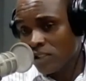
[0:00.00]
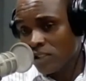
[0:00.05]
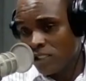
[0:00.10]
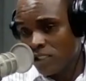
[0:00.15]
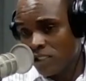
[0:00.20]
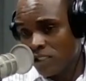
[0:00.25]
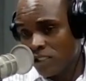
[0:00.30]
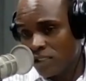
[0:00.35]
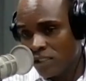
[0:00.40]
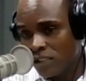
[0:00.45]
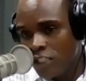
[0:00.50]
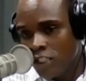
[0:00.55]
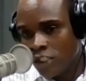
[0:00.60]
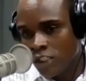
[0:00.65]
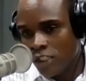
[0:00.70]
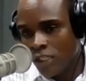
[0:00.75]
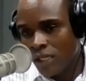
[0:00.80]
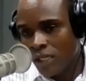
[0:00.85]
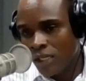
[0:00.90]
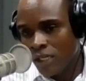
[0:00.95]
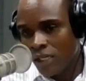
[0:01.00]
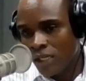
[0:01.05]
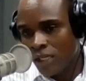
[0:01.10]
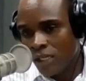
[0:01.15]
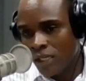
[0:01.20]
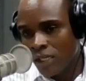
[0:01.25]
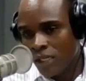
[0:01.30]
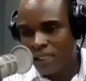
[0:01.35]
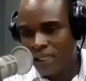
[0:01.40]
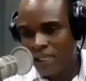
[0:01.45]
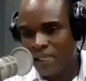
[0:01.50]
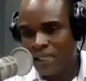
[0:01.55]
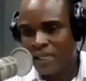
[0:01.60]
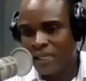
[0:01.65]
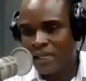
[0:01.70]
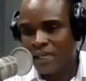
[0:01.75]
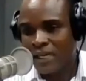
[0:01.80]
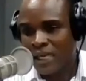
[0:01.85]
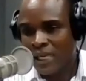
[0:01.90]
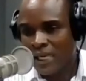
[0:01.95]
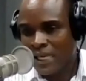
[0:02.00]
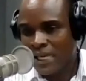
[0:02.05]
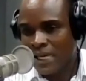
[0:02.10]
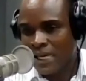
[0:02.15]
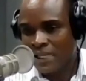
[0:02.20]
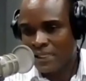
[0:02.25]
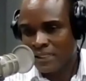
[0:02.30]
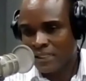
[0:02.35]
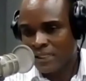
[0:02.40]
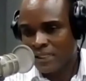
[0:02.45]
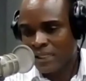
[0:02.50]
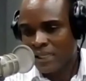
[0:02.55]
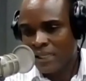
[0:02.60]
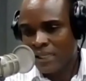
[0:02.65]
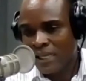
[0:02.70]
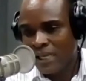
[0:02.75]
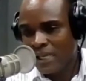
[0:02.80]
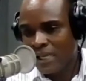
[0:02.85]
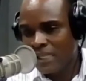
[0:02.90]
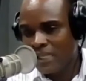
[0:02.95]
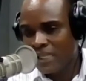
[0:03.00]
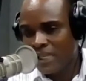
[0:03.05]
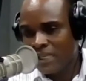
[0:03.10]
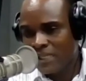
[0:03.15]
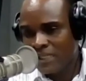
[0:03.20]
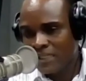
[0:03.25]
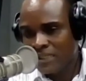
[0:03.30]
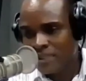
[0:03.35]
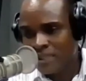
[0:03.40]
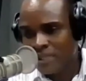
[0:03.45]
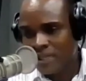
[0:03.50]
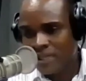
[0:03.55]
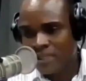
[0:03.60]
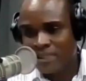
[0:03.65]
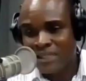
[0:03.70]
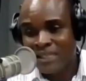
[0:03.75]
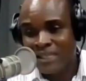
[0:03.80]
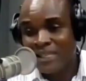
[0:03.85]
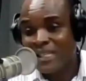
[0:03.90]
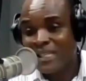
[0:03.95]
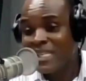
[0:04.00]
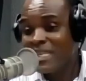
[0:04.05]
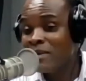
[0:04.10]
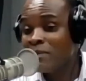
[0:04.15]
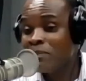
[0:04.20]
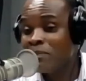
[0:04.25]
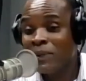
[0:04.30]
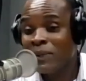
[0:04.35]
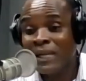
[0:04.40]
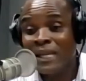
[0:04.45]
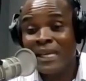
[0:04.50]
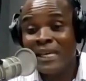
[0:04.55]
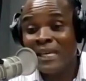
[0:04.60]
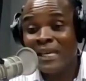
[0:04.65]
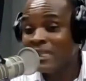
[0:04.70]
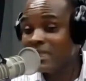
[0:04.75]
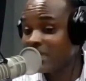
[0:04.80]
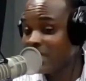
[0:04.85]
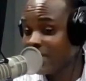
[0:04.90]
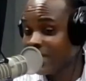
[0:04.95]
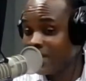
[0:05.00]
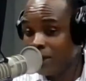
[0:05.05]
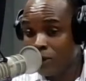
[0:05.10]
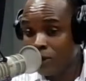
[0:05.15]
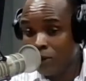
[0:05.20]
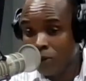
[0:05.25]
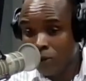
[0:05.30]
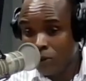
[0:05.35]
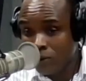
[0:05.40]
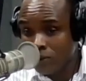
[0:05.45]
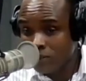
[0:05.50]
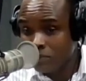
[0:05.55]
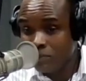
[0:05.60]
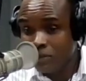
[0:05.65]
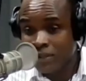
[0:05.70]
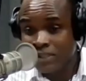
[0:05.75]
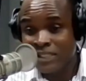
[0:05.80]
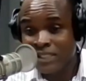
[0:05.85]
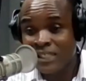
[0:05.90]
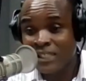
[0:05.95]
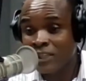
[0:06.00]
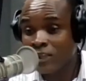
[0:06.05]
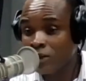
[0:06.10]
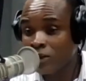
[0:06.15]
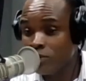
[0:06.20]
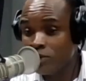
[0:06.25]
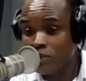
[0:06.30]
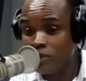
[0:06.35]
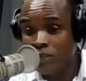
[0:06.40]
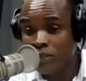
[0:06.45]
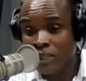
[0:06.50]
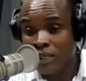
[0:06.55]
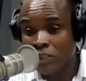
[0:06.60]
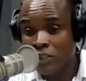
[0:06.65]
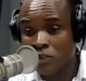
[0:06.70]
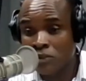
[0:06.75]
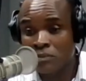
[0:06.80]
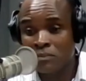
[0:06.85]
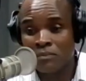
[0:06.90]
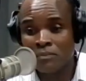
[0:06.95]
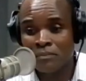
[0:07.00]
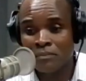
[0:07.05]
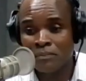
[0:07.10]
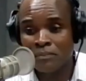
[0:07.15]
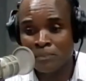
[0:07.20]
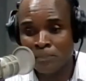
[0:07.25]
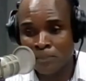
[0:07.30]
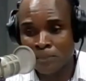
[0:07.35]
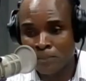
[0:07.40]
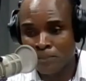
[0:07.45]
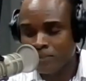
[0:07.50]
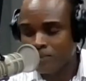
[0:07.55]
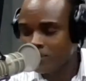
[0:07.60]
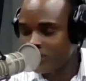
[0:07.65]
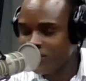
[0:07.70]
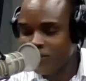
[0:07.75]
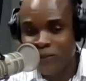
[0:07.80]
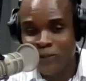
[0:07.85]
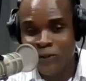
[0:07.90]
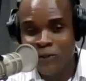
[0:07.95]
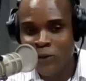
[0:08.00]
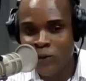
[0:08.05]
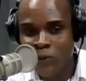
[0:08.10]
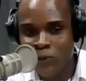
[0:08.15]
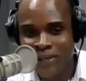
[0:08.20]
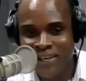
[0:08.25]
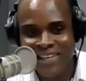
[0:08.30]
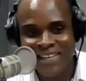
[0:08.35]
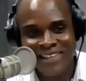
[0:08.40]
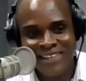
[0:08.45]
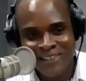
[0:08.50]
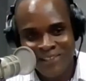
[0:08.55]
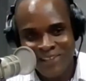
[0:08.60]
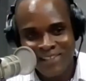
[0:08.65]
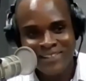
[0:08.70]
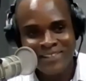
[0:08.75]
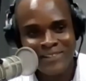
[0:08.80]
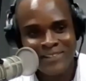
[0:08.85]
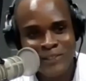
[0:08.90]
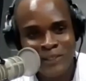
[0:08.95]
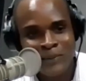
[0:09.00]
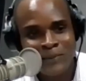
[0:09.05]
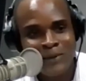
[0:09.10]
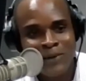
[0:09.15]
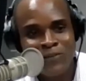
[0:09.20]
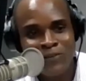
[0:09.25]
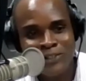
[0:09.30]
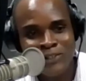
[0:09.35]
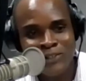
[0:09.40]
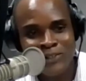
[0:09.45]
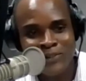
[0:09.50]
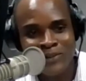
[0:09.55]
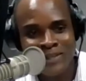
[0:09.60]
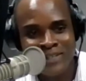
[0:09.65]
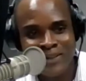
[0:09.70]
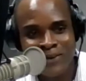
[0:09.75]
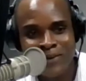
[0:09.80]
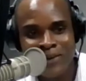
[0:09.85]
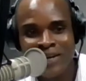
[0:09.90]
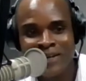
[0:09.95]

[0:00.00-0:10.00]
she's a teacher and there is one in her class. And then it says he plays a lot, but in communication, no way. So over to you, Adelola.